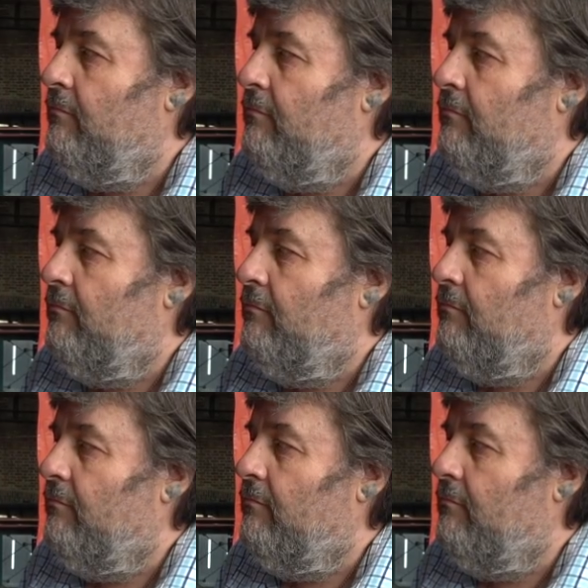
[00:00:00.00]

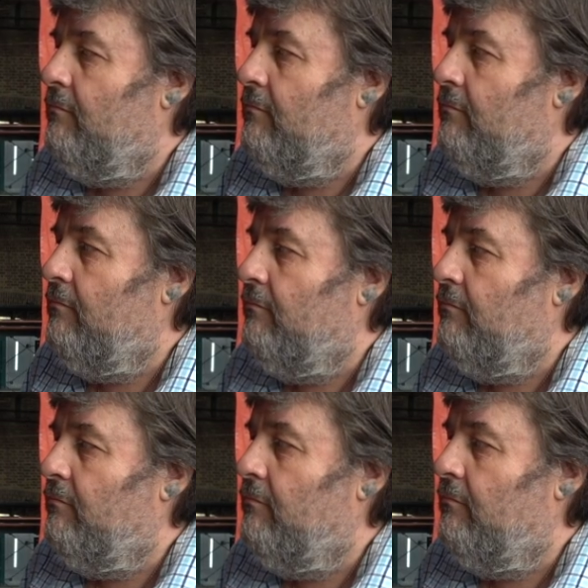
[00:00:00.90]

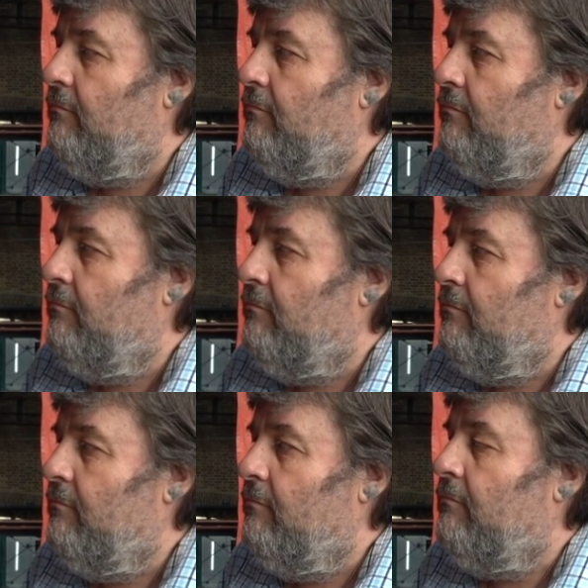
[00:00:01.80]

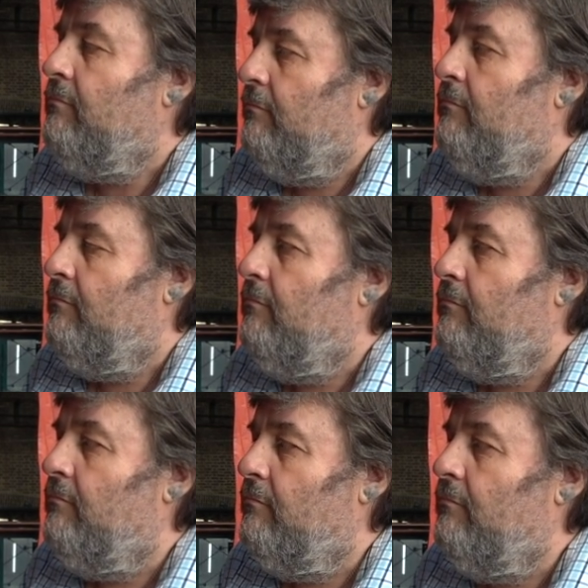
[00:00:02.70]

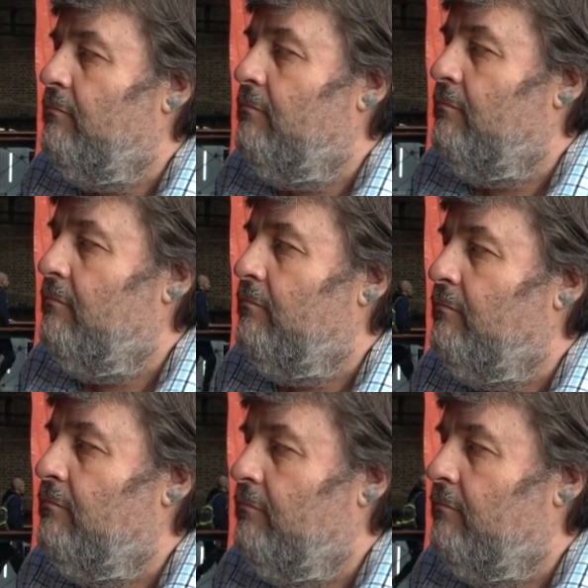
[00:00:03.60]

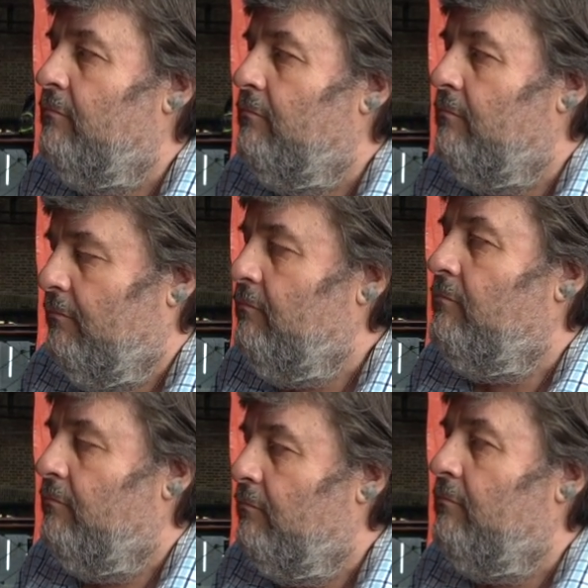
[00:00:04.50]

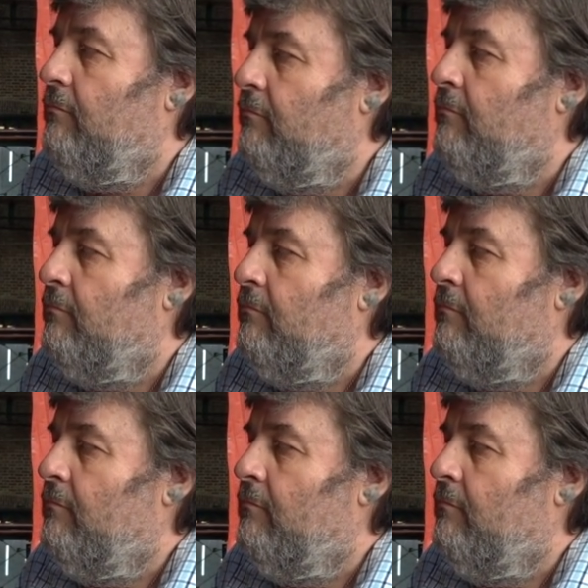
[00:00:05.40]
[no speech]